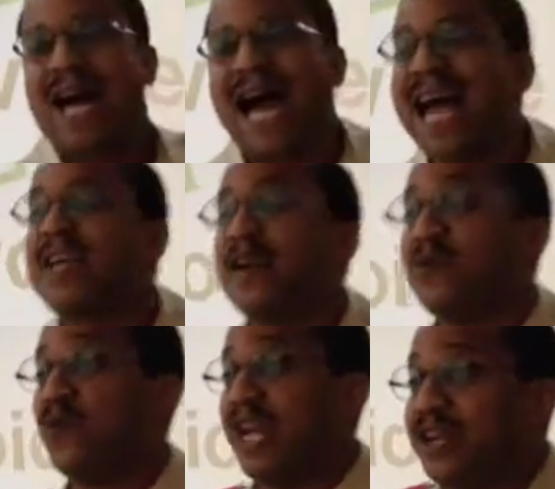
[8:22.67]
I
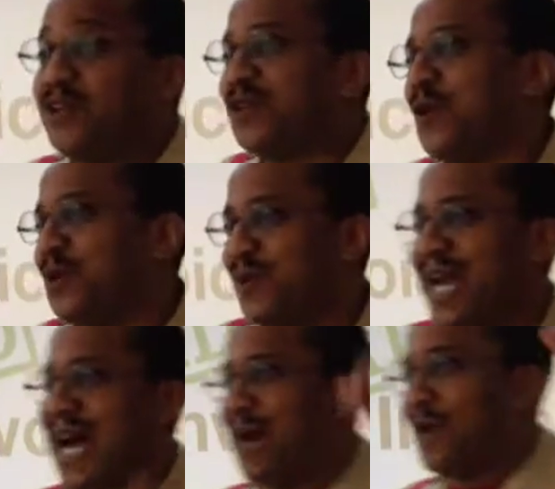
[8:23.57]
can read it to you
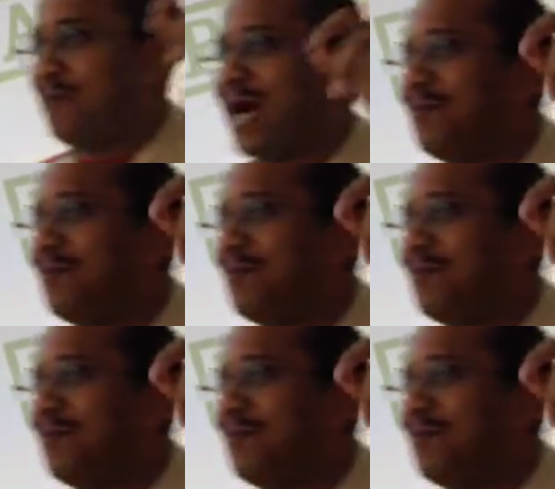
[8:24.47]
now in my